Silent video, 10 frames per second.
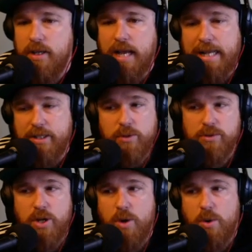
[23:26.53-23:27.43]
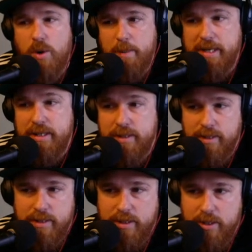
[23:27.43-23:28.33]
I don't know. I mean,
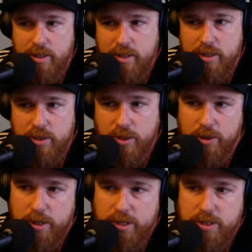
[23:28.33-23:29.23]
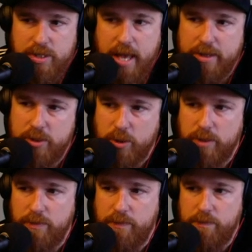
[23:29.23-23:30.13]
there is that sort
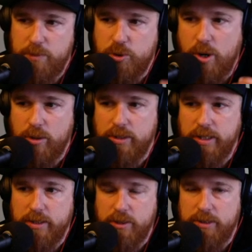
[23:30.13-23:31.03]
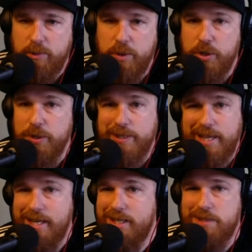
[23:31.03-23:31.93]
of struggle there, though, that when you're a
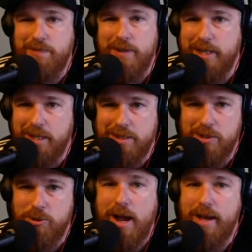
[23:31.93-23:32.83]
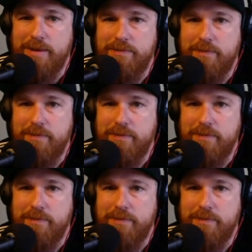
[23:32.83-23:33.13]
kid, it's fun to get to drive.